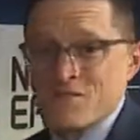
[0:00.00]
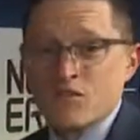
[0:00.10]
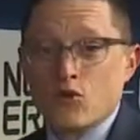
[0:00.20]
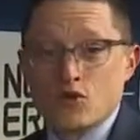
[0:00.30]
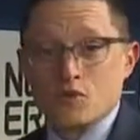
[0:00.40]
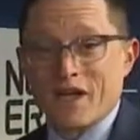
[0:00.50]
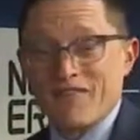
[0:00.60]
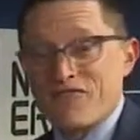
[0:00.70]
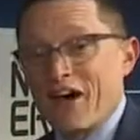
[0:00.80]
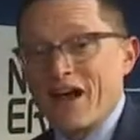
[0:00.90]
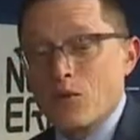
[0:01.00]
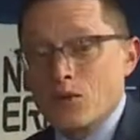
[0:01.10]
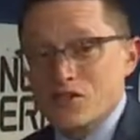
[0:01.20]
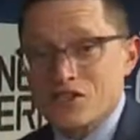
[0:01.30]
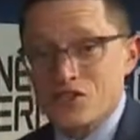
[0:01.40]
Of course, we got
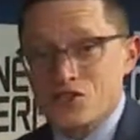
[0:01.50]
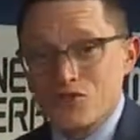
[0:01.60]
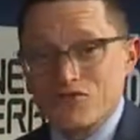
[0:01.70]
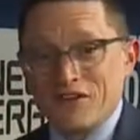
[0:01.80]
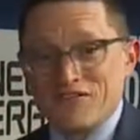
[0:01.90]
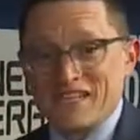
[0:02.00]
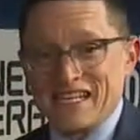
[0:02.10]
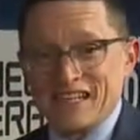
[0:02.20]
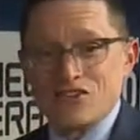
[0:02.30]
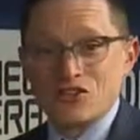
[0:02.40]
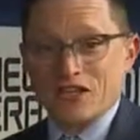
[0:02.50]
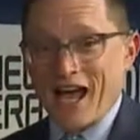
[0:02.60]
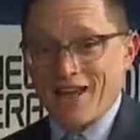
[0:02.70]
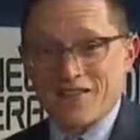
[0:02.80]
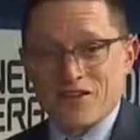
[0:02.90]
fireworks on June 15th,
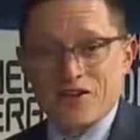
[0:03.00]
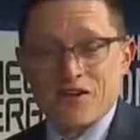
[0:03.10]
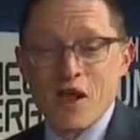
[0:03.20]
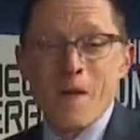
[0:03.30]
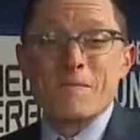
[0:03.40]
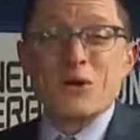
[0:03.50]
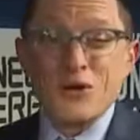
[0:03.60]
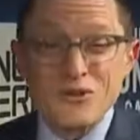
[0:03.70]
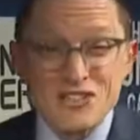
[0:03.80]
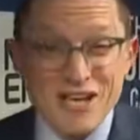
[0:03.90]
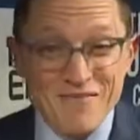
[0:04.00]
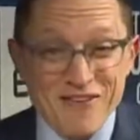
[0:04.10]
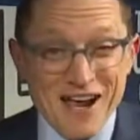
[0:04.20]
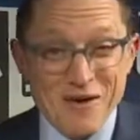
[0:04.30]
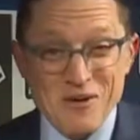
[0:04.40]
July 3rd, Pearl Jam
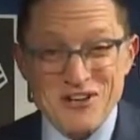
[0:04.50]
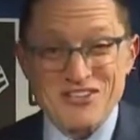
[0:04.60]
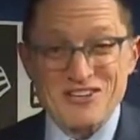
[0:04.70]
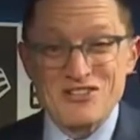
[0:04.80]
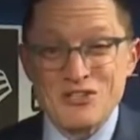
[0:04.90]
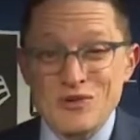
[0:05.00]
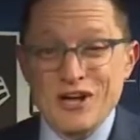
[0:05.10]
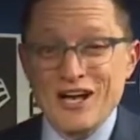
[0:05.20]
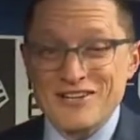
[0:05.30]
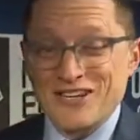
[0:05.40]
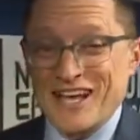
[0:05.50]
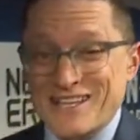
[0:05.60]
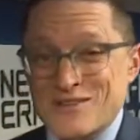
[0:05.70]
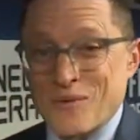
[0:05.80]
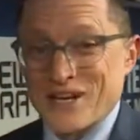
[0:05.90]
fireworks on Ju uh, July
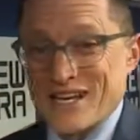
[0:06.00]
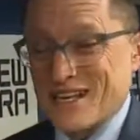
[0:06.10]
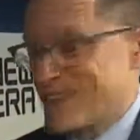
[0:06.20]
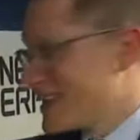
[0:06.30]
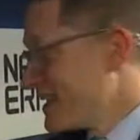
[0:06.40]
20th,